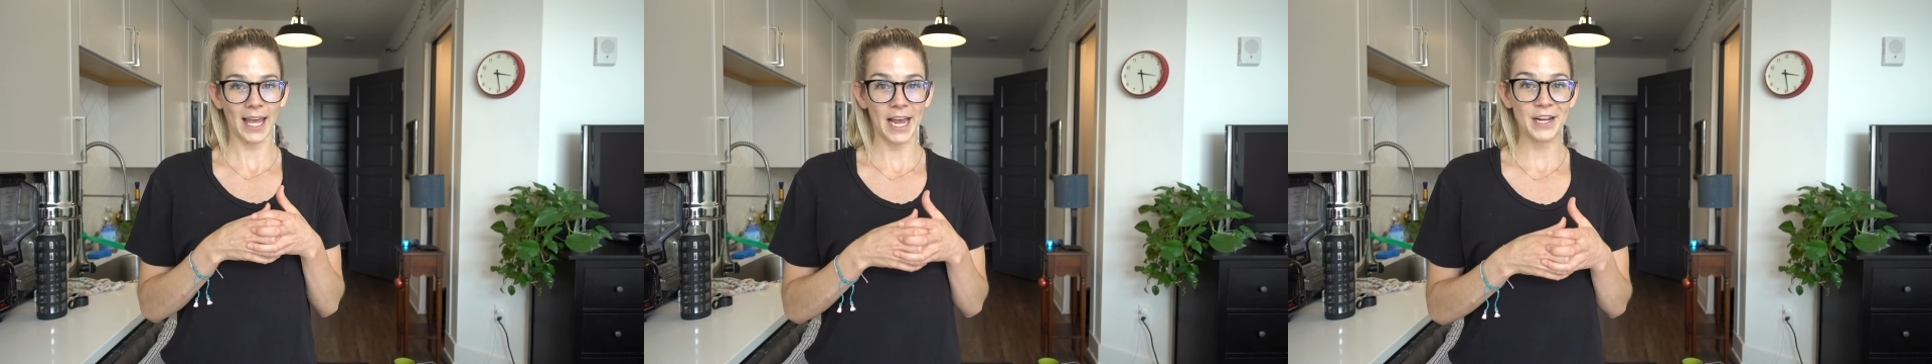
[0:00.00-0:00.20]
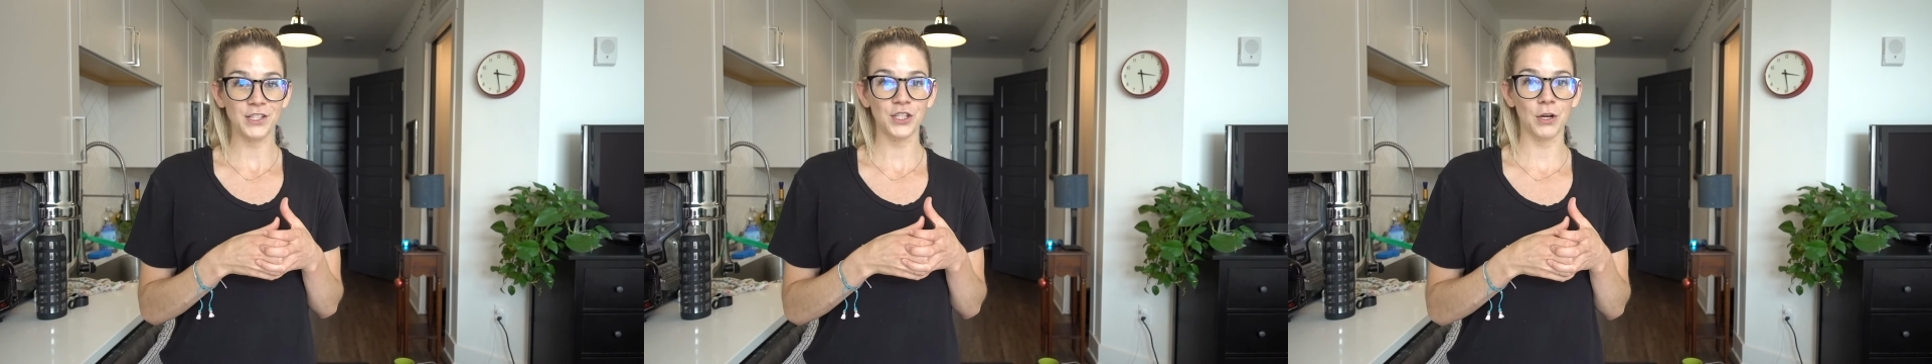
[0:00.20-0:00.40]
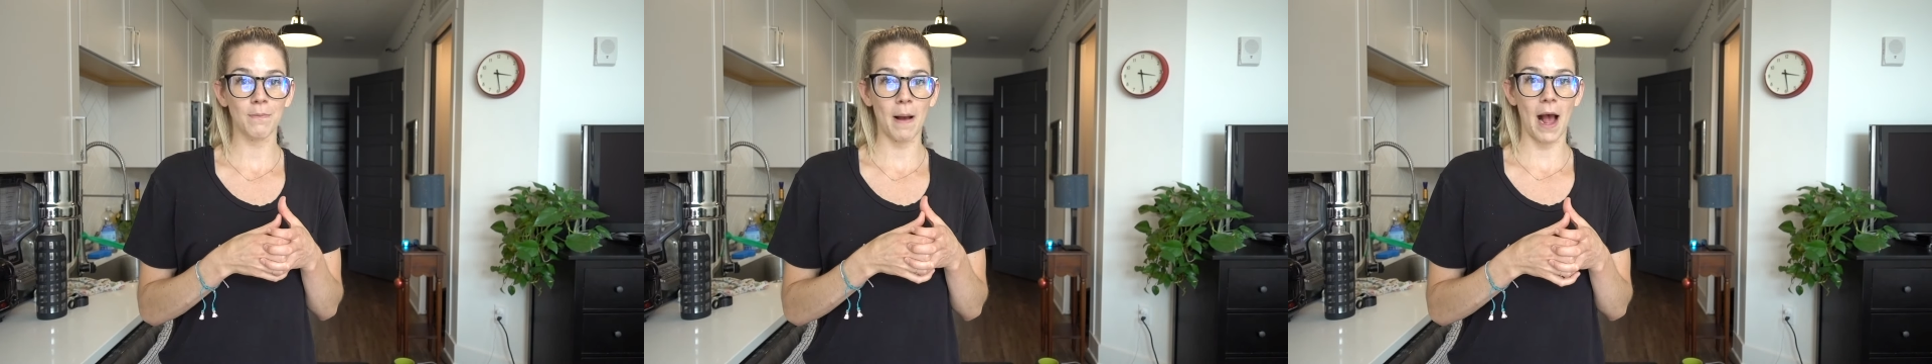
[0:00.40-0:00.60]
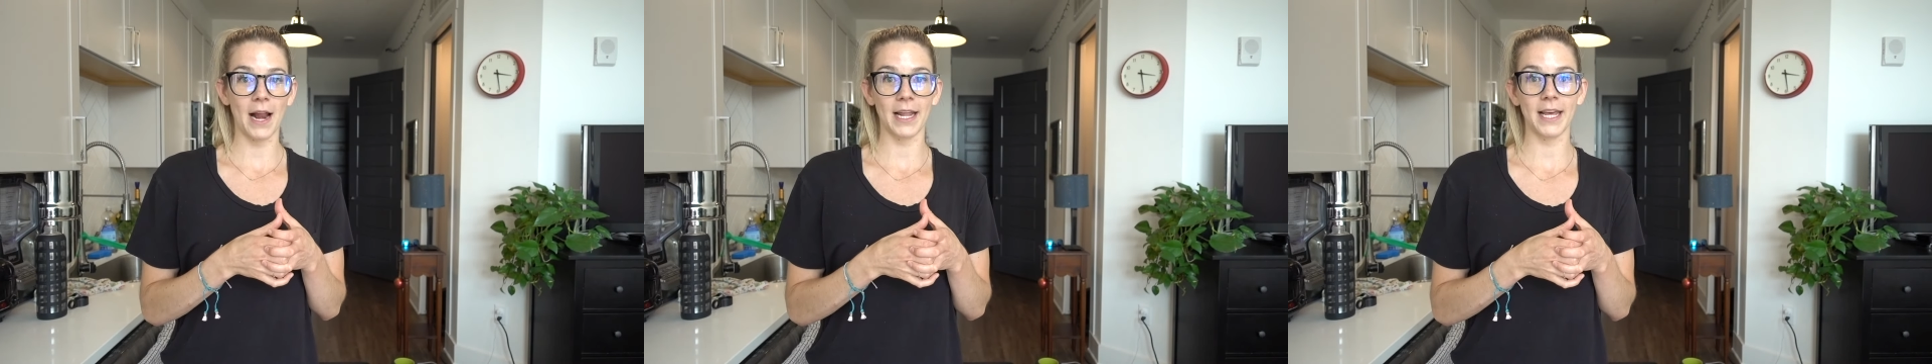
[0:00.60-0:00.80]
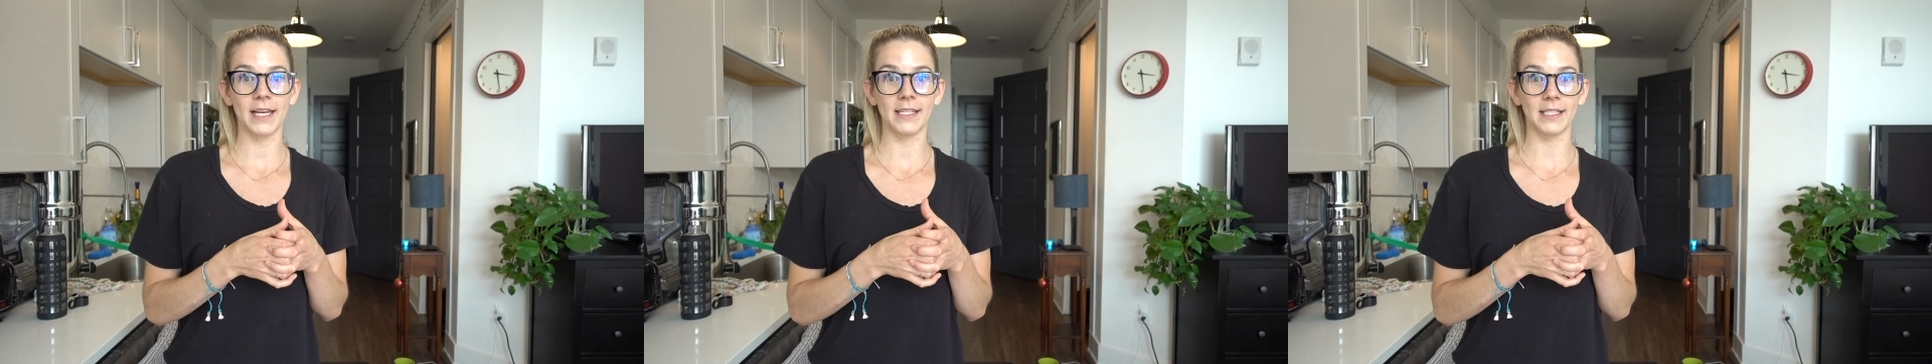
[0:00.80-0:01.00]
case your
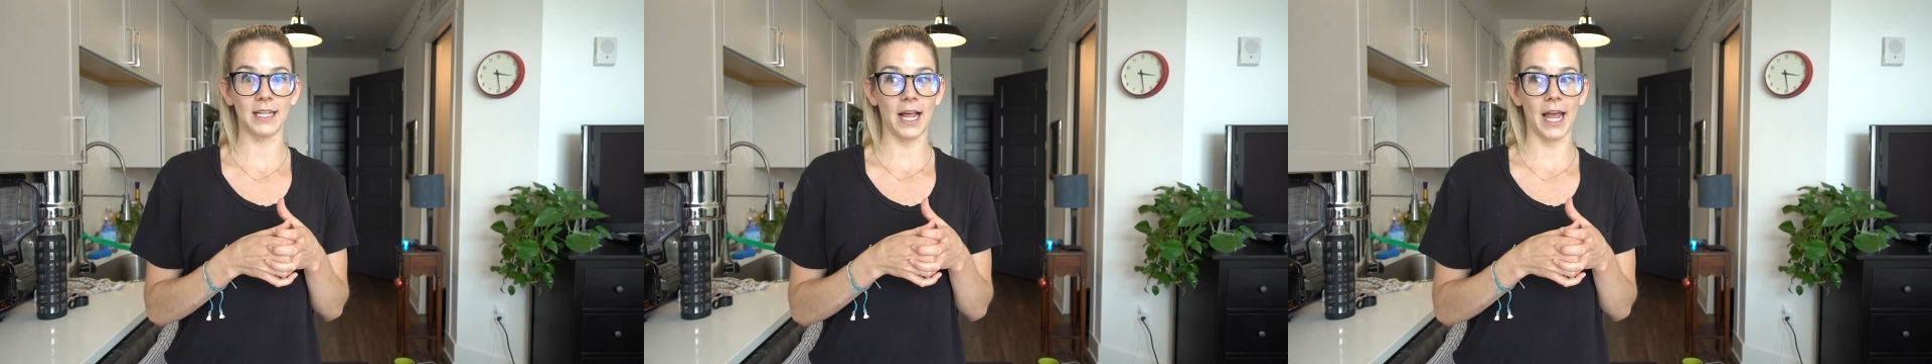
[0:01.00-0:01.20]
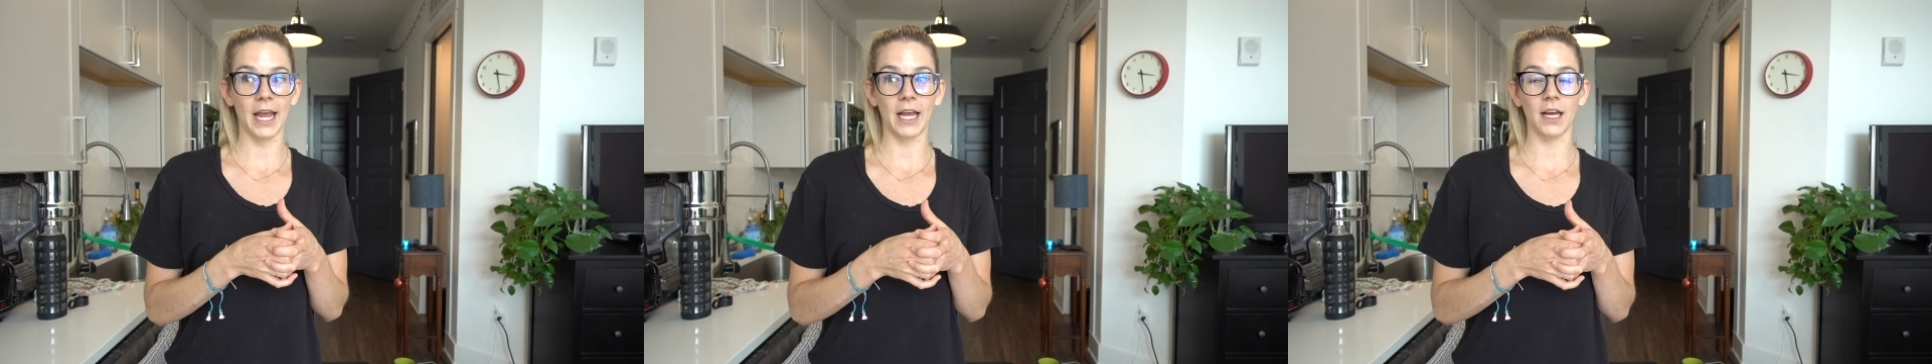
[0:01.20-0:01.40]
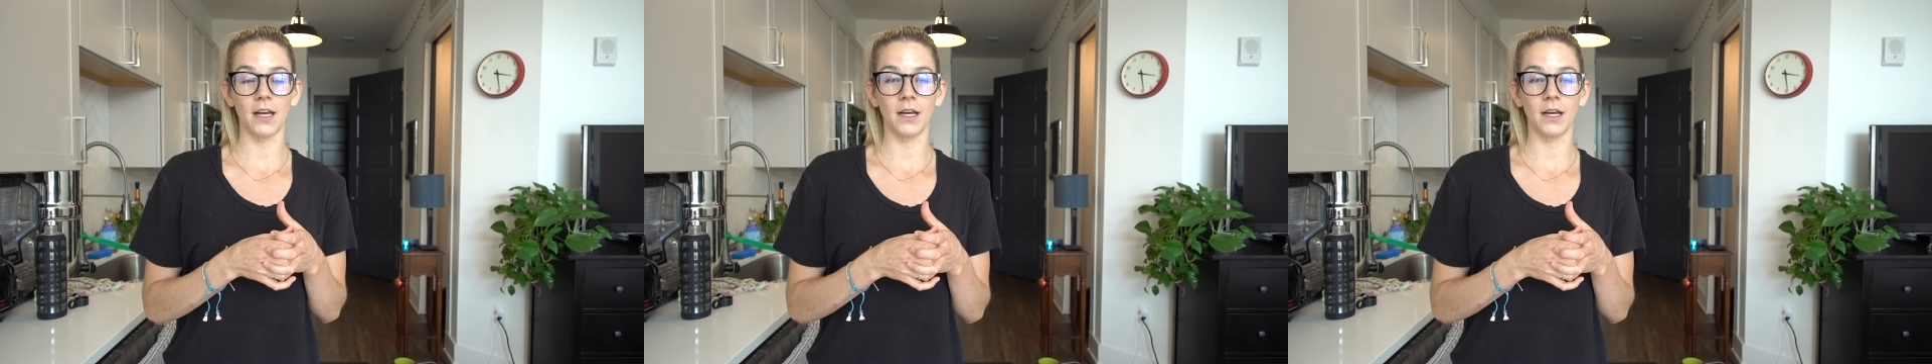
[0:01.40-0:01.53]
body is like